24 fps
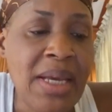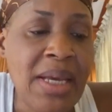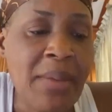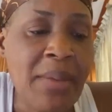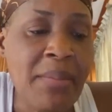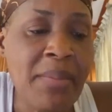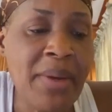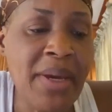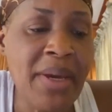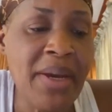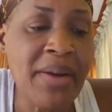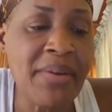
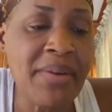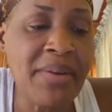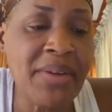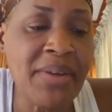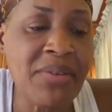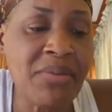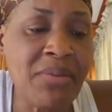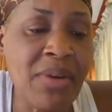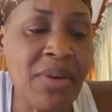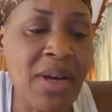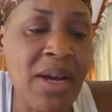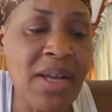Buried,
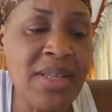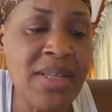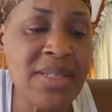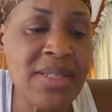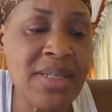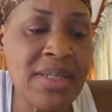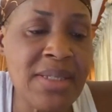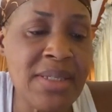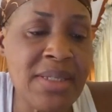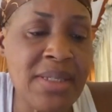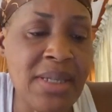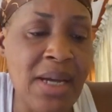rise
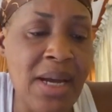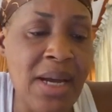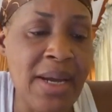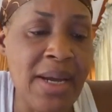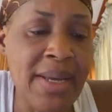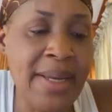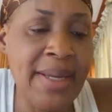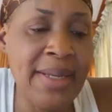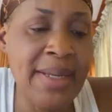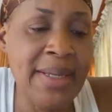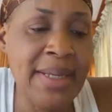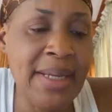and die
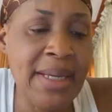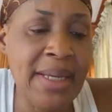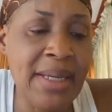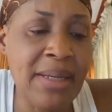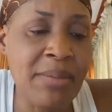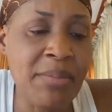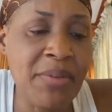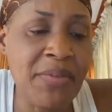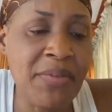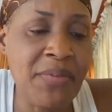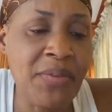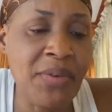again
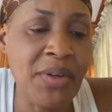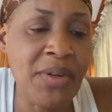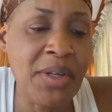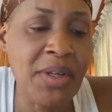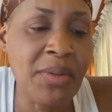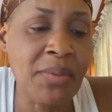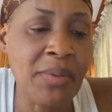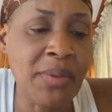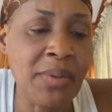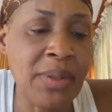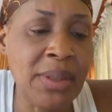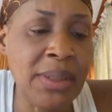before he
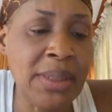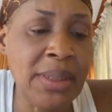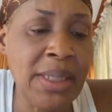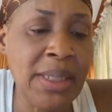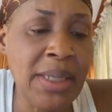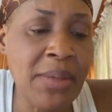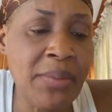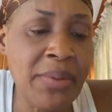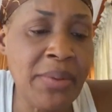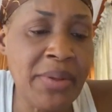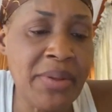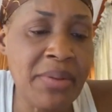will
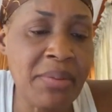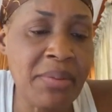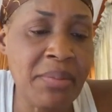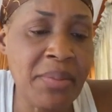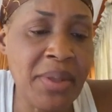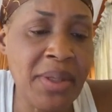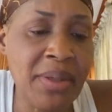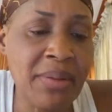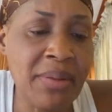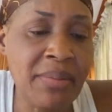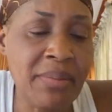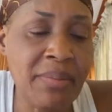lay with
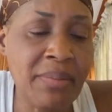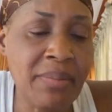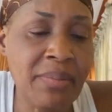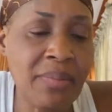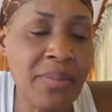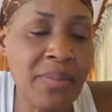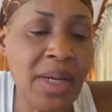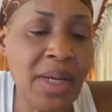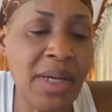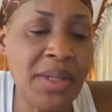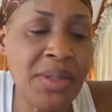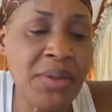me.
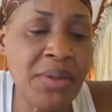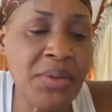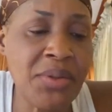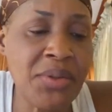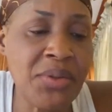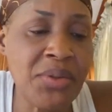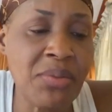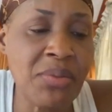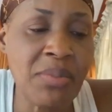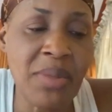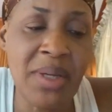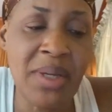I don't
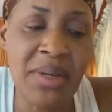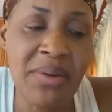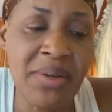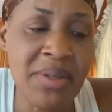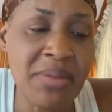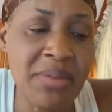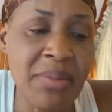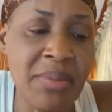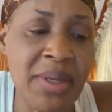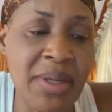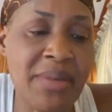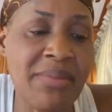do
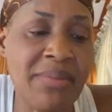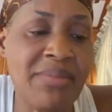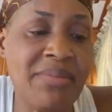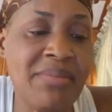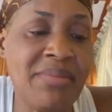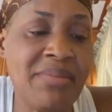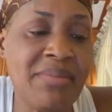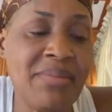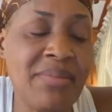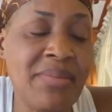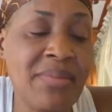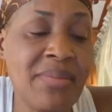married men.
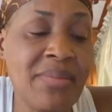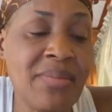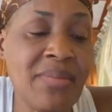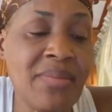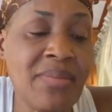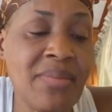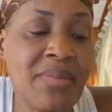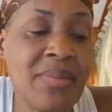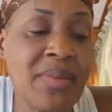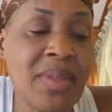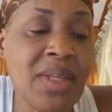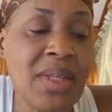
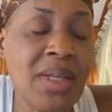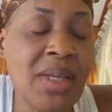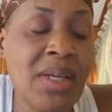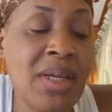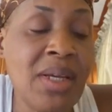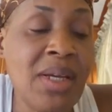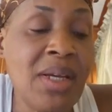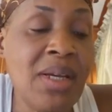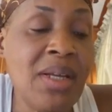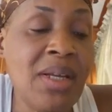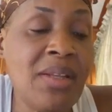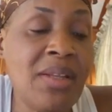
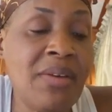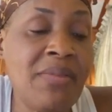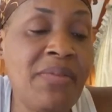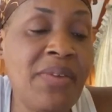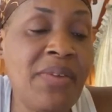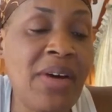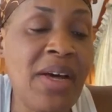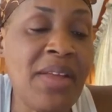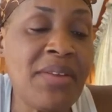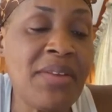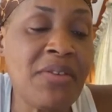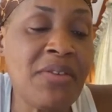The
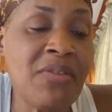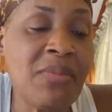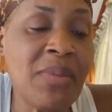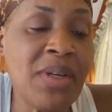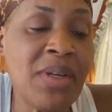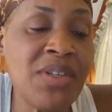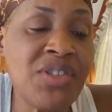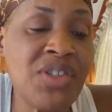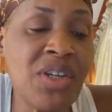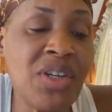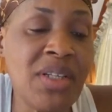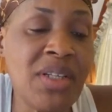father of my
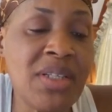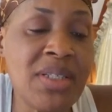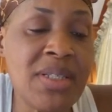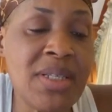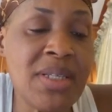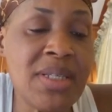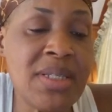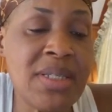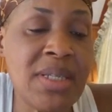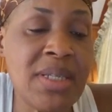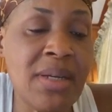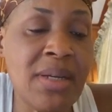child is
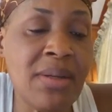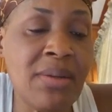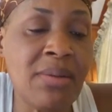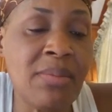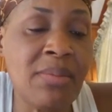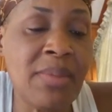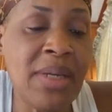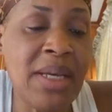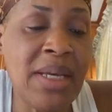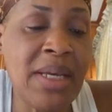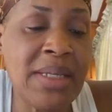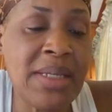a single
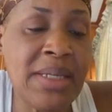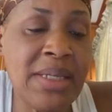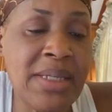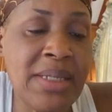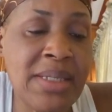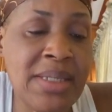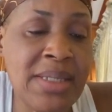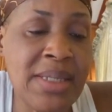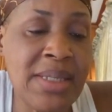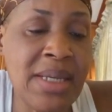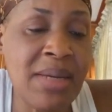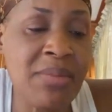man, and
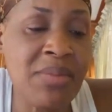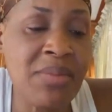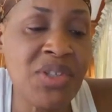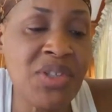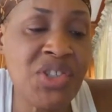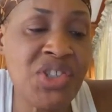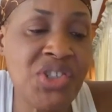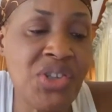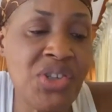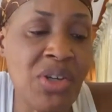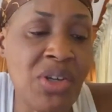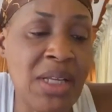his name is
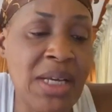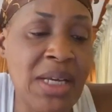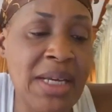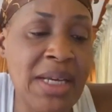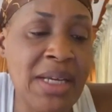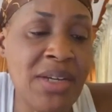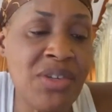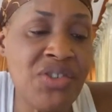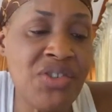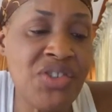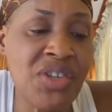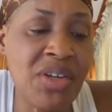
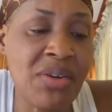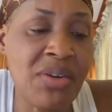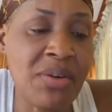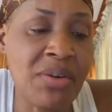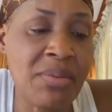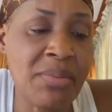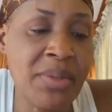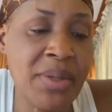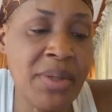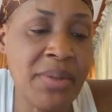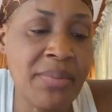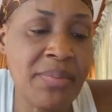Tsolaye
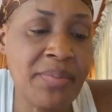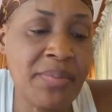Jeremi.